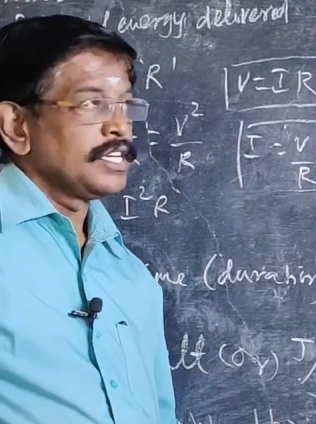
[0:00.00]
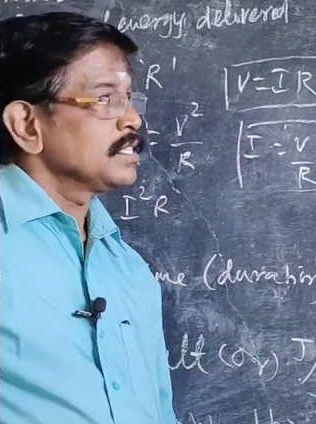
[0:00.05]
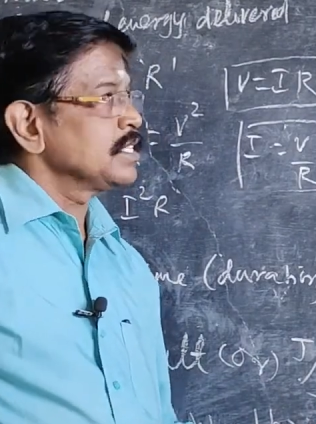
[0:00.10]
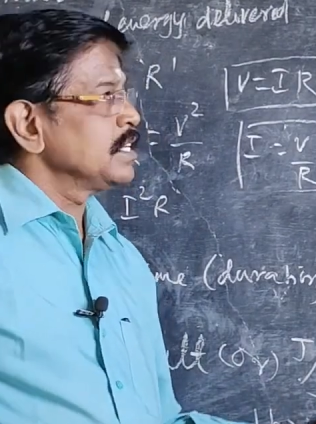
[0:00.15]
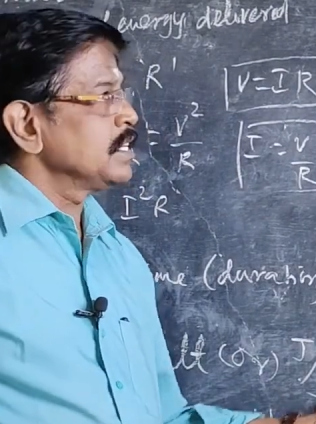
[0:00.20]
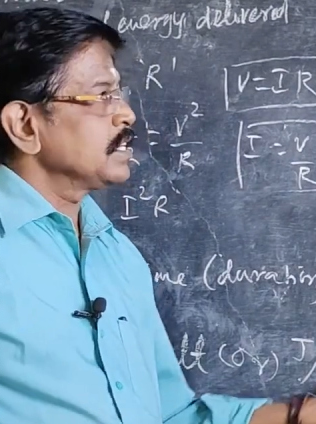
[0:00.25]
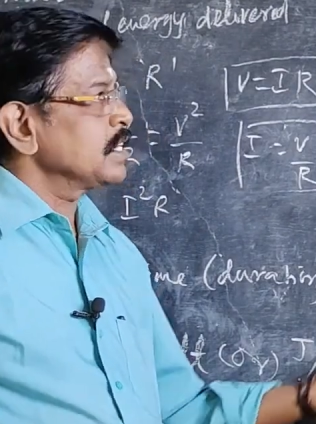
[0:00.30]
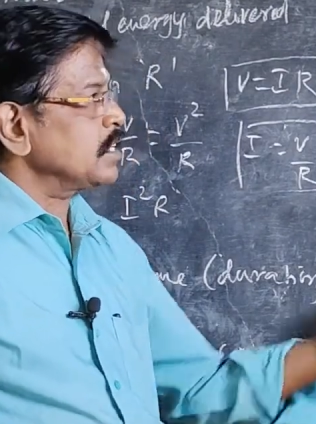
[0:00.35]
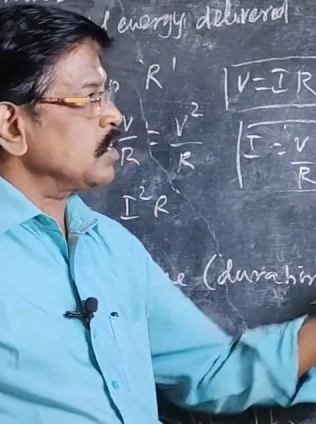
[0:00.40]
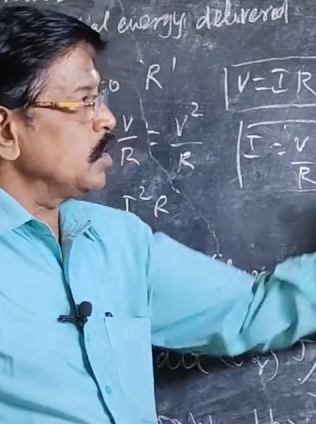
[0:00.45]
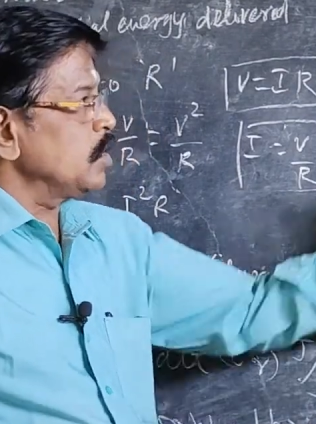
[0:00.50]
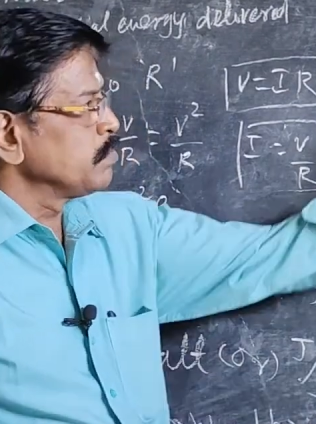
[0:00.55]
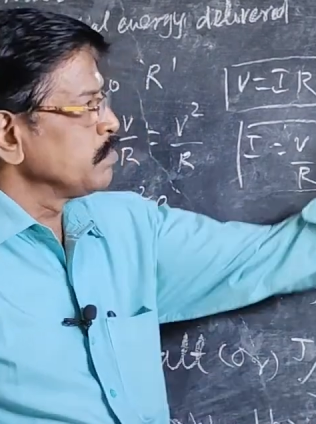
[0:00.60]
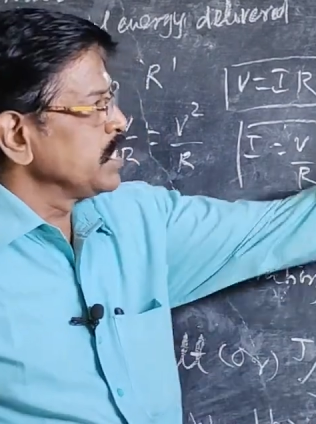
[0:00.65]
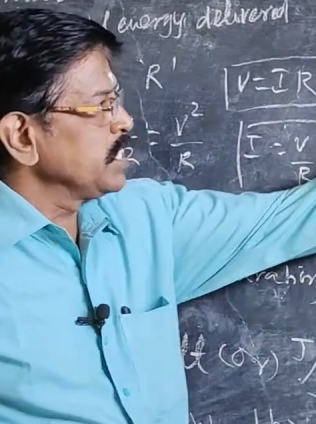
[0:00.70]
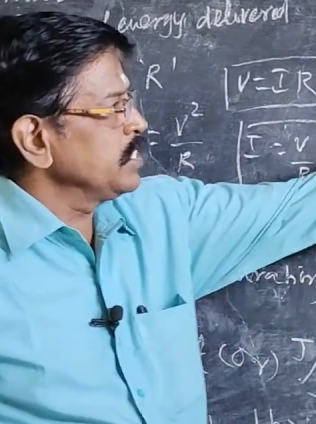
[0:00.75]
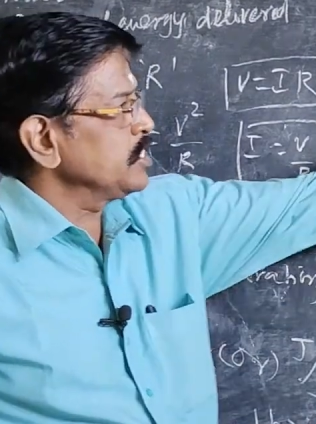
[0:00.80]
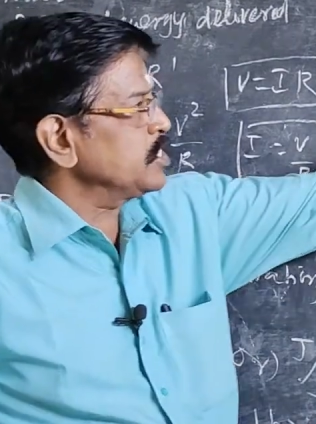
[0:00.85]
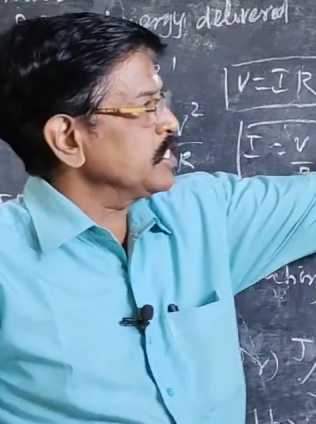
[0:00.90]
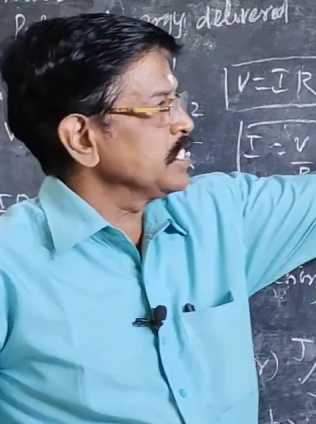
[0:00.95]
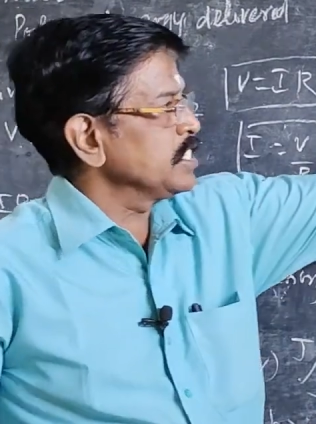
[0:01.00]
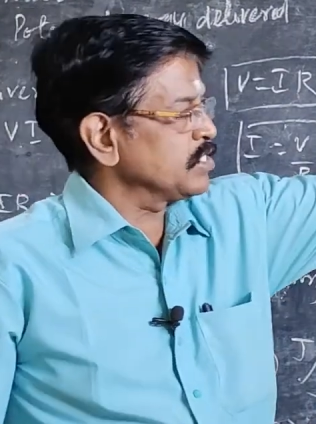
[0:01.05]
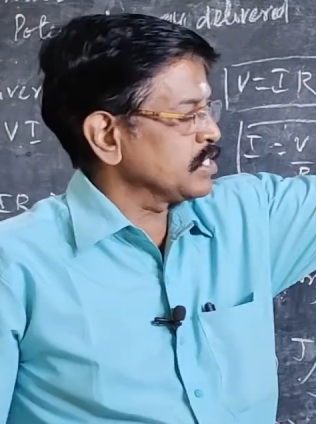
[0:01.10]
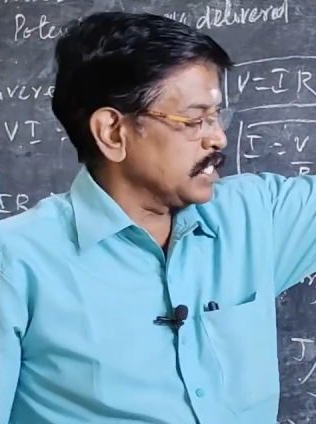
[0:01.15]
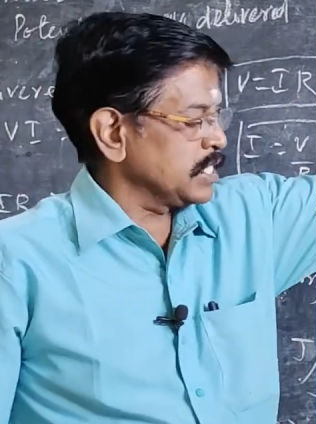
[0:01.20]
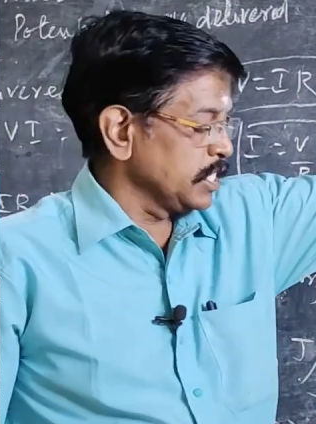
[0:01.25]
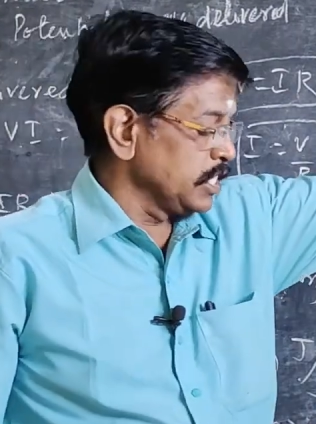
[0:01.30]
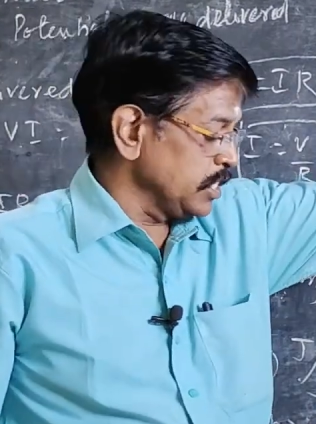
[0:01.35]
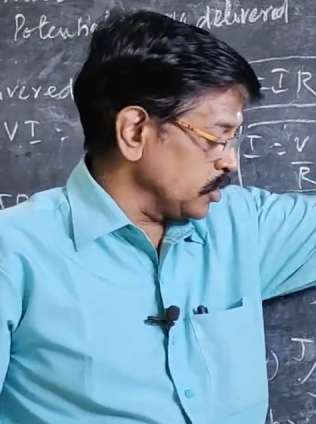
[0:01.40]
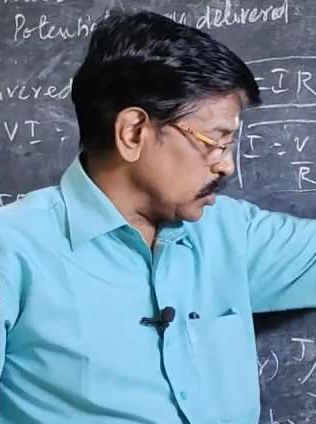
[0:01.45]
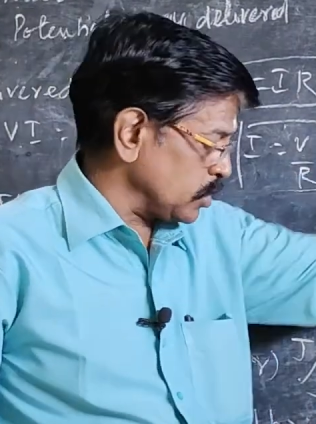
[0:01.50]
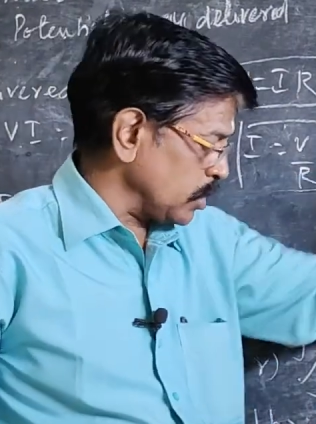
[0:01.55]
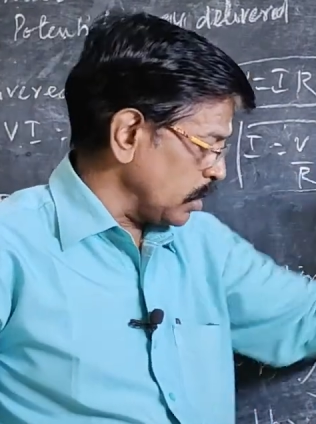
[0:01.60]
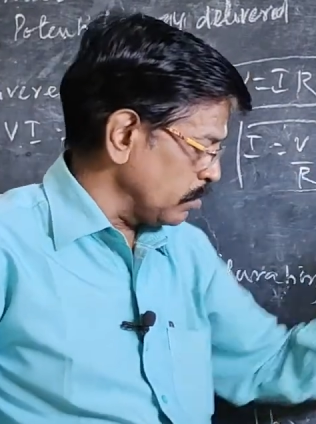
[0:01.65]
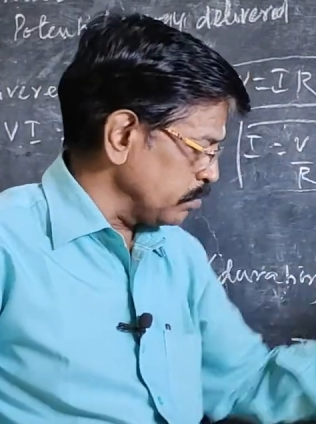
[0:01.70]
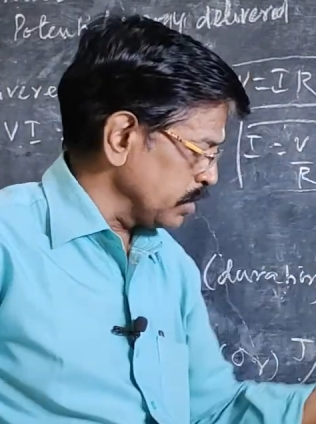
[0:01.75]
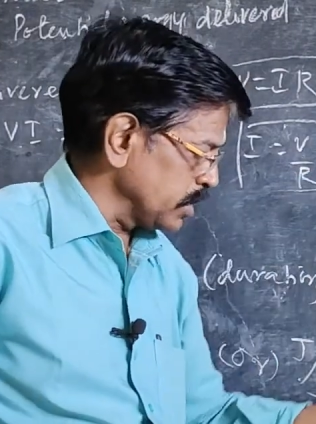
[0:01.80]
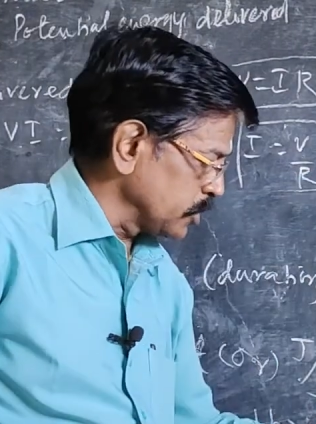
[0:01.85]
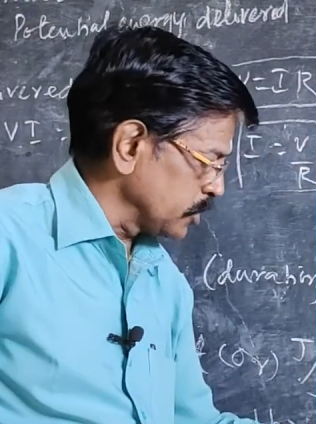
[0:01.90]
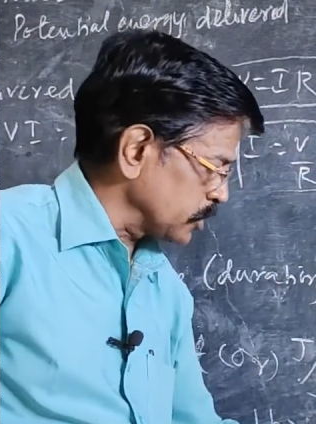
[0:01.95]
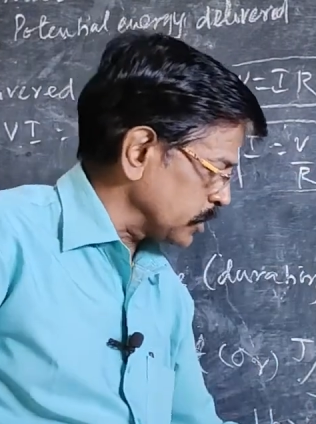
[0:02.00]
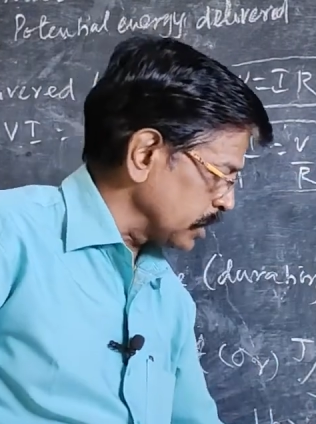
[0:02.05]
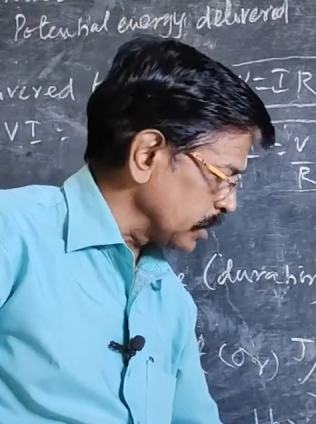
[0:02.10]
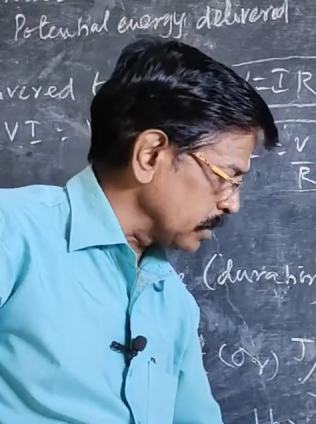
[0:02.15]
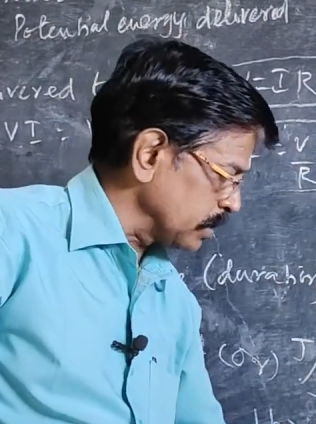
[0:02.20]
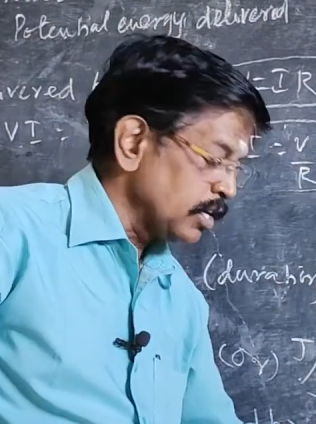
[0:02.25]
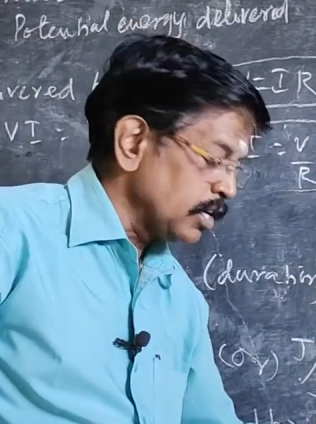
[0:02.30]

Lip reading: The combination is series combination.